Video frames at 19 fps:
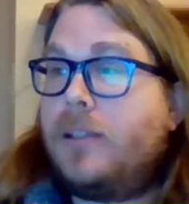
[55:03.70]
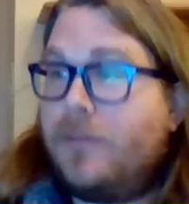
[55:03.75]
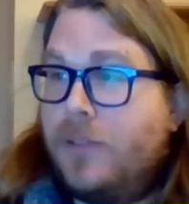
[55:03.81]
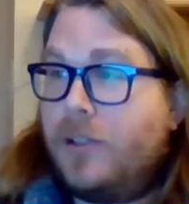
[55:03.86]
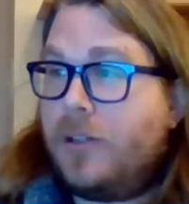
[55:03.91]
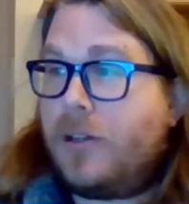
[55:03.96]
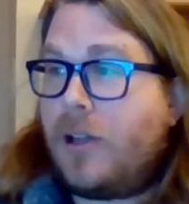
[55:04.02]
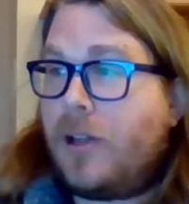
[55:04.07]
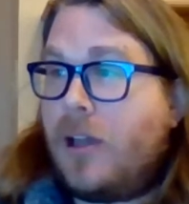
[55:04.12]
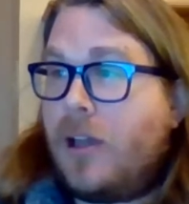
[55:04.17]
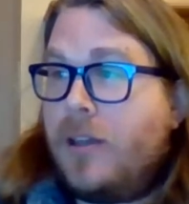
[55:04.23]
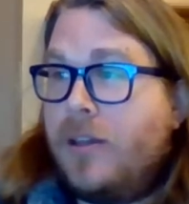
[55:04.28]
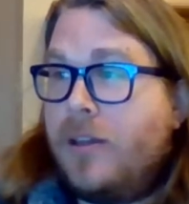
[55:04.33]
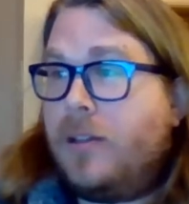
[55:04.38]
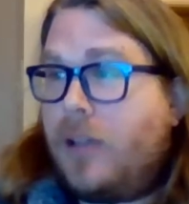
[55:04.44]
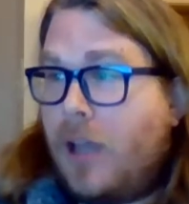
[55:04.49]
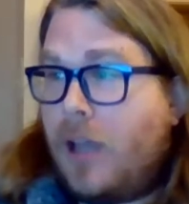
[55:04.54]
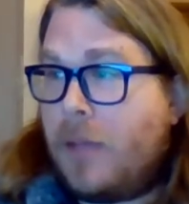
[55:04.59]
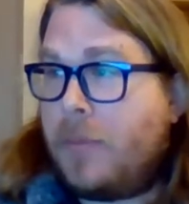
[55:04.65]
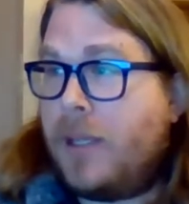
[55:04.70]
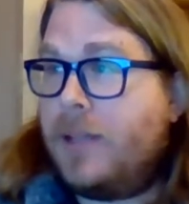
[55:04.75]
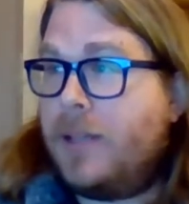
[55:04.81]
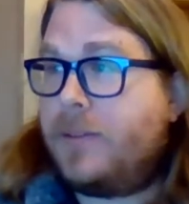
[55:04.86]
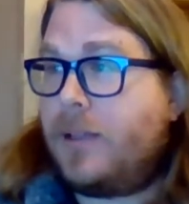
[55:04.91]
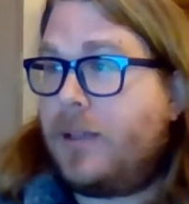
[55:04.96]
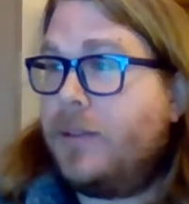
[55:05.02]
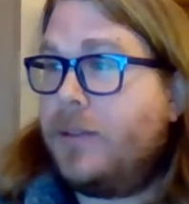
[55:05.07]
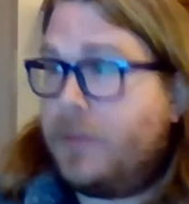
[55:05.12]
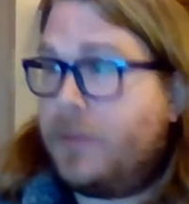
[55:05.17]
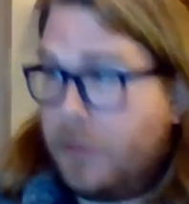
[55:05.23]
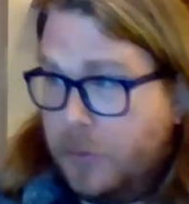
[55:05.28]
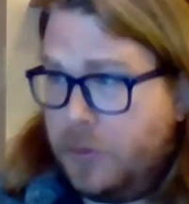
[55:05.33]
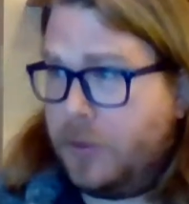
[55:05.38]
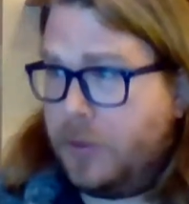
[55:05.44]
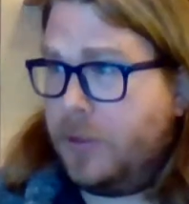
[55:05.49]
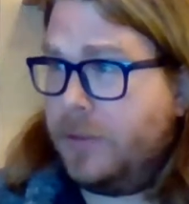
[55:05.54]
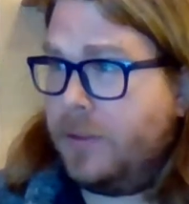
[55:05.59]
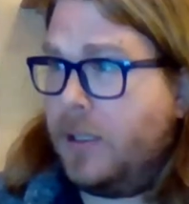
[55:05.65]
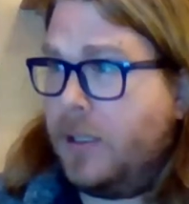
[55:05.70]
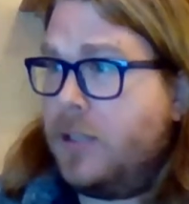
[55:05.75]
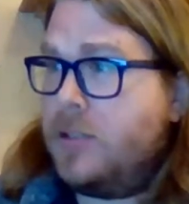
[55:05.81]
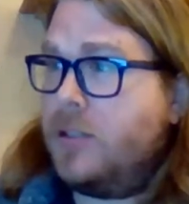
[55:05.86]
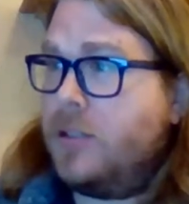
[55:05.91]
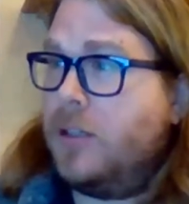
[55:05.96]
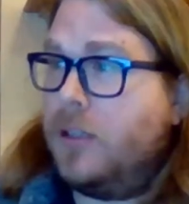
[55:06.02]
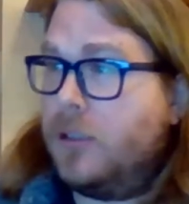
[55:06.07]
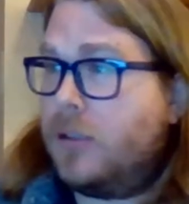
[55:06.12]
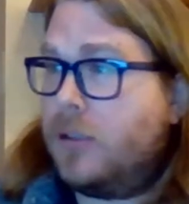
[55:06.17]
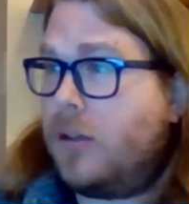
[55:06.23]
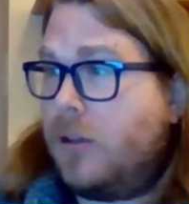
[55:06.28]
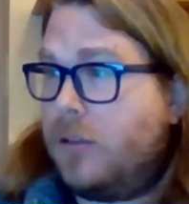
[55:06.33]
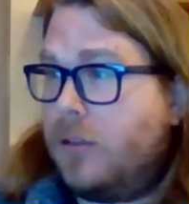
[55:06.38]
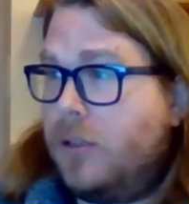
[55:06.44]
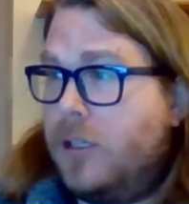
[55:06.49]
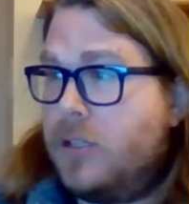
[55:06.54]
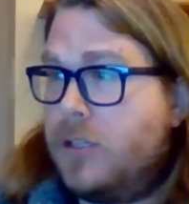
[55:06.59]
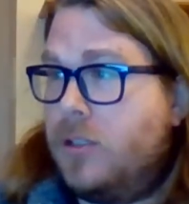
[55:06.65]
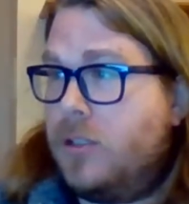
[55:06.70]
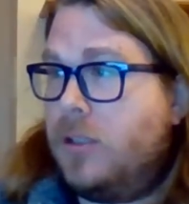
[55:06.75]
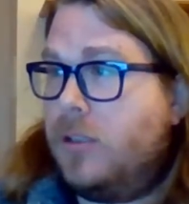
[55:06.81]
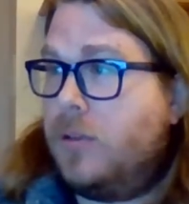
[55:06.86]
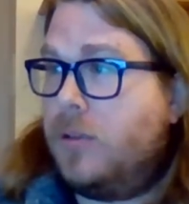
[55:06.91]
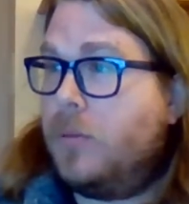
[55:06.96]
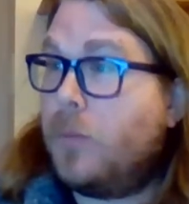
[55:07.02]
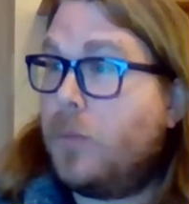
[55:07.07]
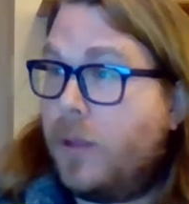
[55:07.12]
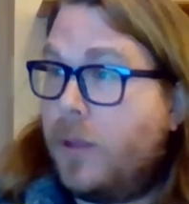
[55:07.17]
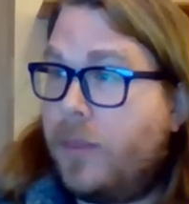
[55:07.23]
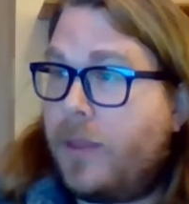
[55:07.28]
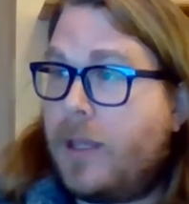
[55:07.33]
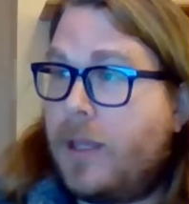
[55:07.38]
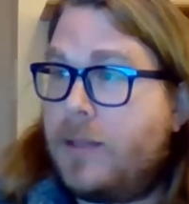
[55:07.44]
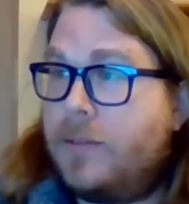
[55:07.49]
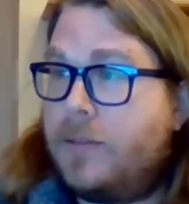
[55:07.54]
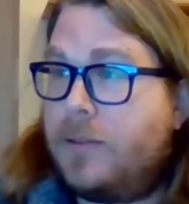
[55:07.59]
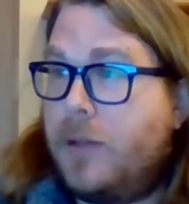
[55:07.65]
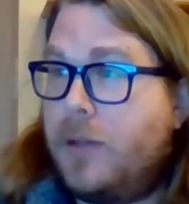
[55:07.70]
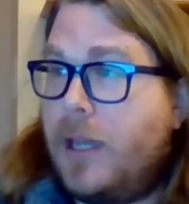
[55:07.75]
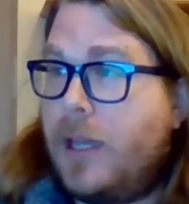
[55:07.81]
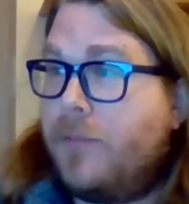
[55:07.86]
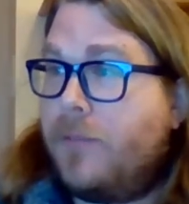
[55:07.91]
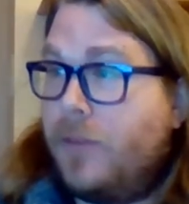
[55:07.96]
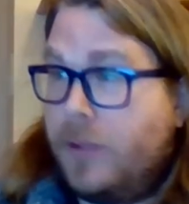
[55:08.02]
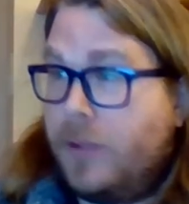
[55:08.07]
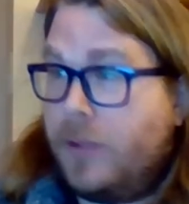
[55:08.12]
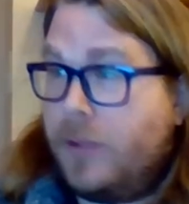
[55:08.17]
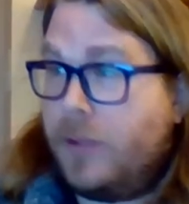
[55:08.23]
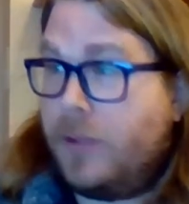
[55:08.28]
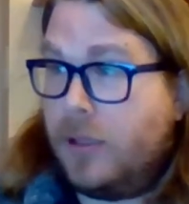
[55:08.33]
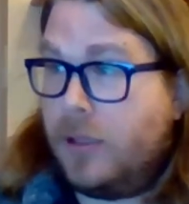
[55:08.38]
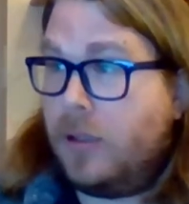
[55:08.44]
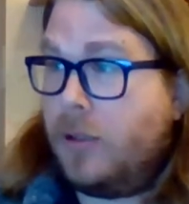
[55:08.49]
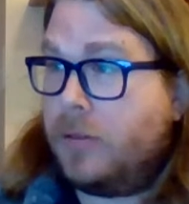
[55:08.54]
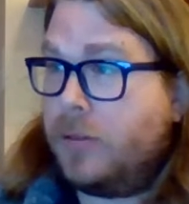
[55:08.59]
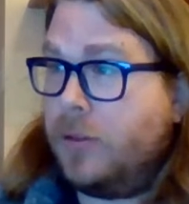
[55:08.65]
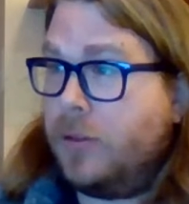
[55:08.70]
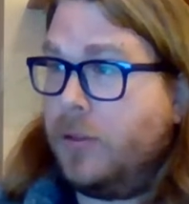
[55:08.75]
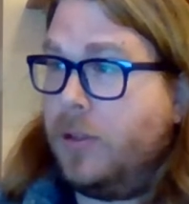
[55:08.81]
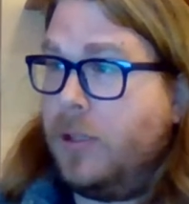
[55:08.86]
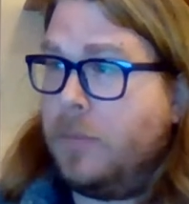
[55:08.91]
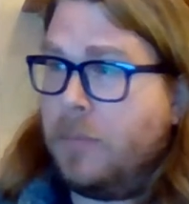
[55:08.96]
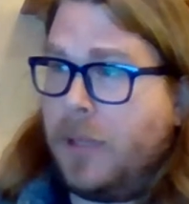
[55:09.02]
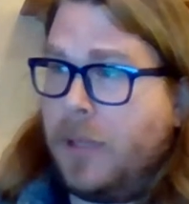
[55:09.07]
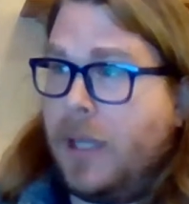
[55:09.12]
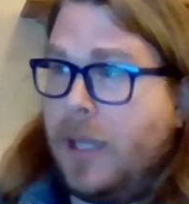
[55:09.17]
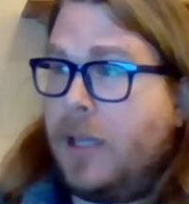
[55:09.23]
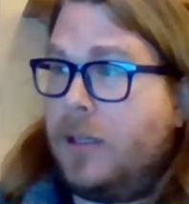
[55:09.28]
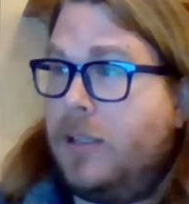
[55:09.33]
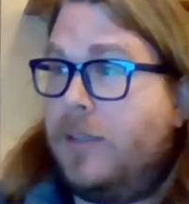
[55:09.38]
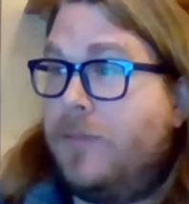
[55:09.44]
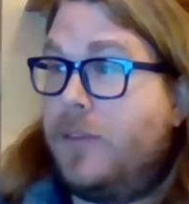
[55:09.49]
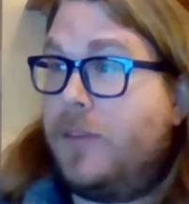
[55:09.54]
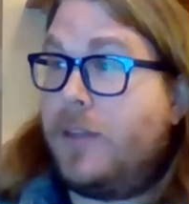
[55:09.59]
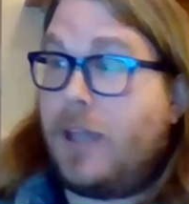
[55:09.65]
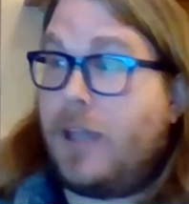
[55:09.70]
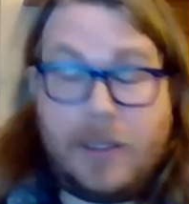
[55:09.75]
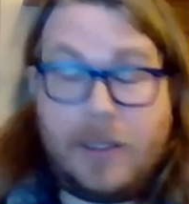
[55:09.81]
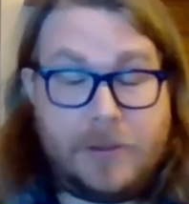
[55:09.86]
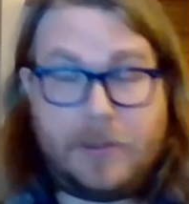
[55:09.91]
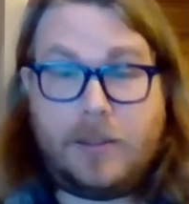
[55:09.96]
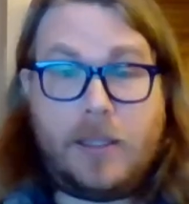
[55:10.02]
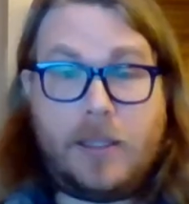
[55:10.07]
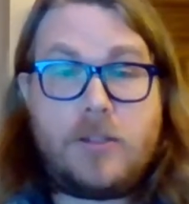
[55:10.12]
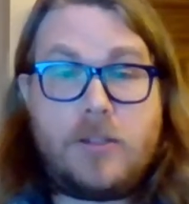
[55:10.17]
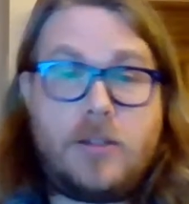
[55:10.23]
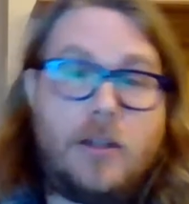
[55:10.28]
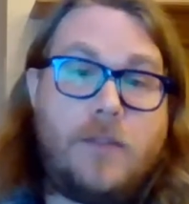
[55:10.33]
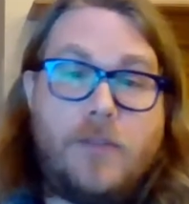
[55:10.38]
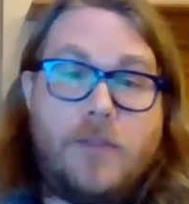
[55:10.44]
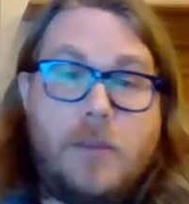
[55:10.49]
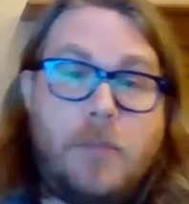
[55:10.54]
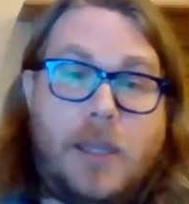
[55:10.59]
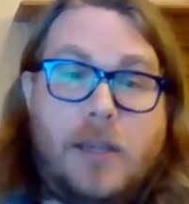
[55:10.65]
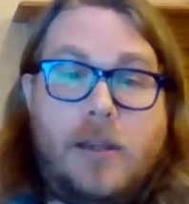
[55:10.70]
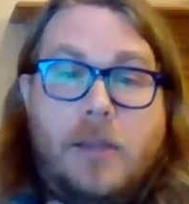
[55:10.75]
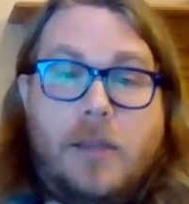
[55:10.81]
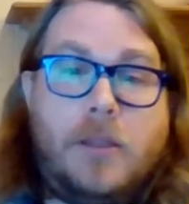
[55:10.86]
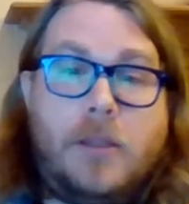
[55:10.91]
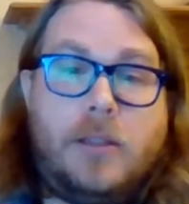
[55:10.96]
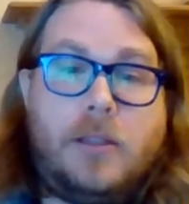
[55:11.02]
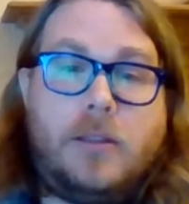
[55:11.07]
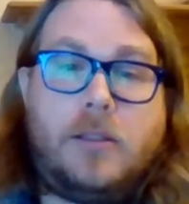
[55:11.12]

Given your comments on socialization and cognition, what thoughts do you have on the long-term impact given the isolation of the pandemic?